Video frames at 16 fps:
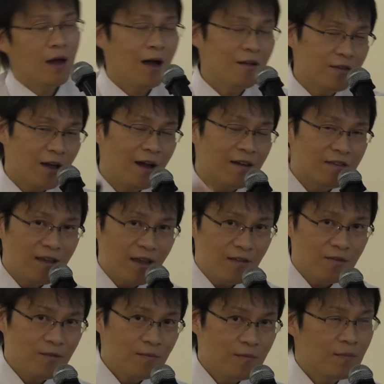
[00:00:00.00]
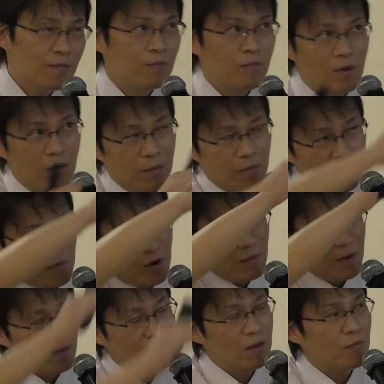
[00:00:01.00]
as I said in
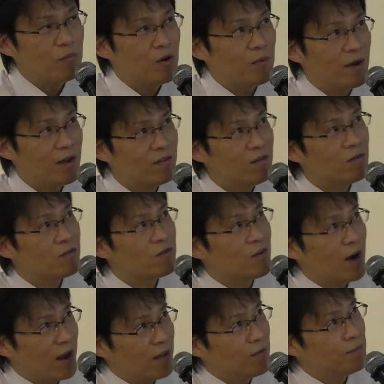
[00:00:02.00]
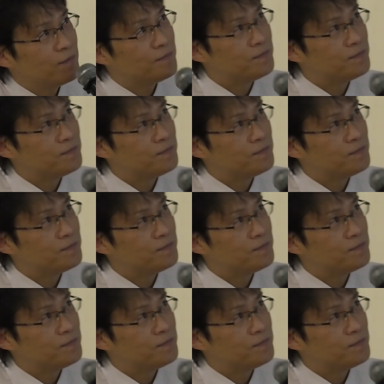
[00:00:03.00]
previous slide.